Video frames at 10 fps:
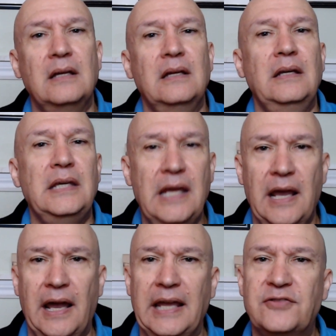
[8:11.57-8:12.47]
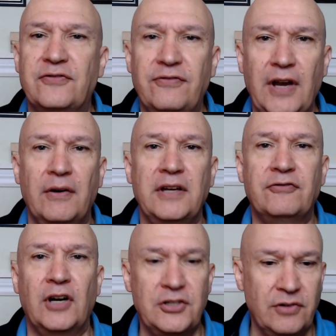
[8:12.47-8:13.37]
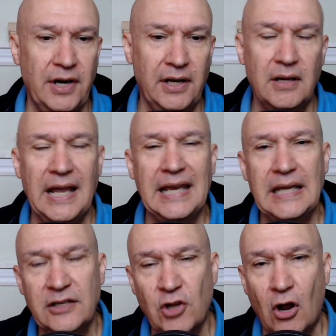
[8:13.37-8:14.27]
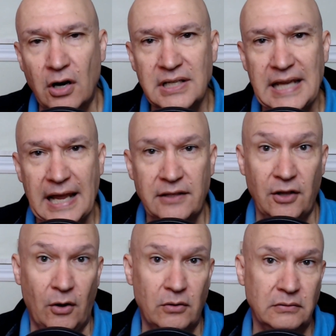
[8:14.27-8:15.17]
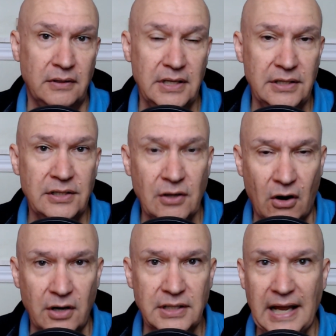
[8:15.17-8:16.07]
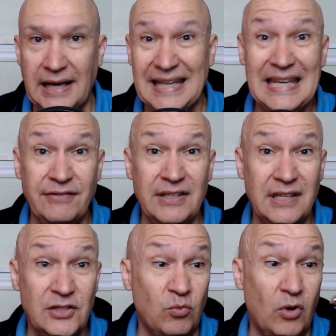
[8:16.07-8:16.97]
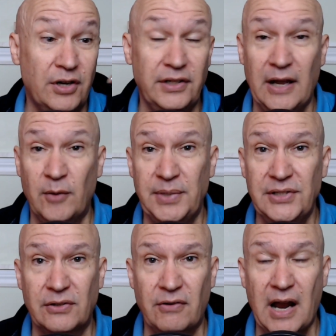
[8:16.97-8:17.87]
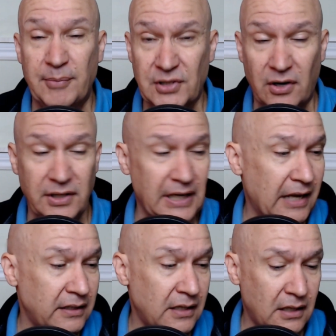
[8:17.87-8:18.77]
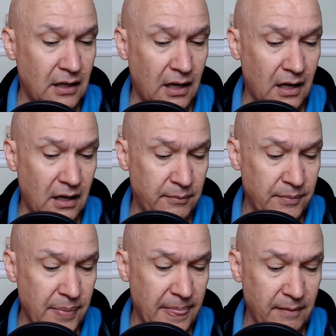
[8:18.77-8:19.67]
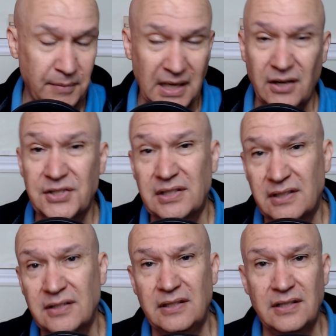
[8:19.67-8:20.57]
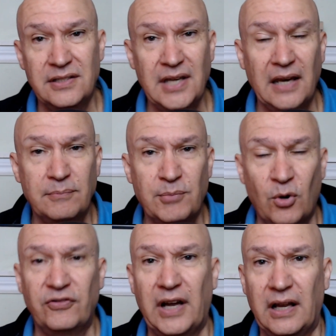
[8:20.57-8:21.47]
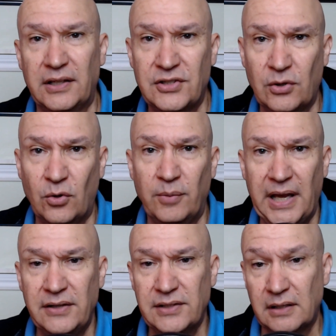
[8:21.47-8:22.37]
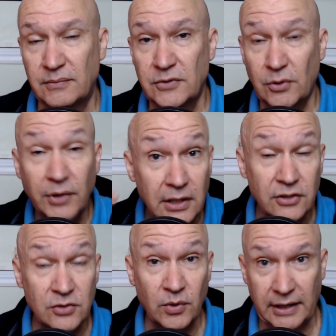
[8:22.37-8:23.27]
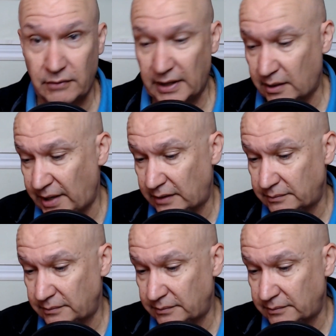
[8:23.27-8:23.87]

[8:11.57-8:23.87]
yeah, it's very frustrating, and it's hard to get, though. This is hard to get. Even this watered down piece of crap is hard to get because the scent profile is so amazing. So here's what I recommend.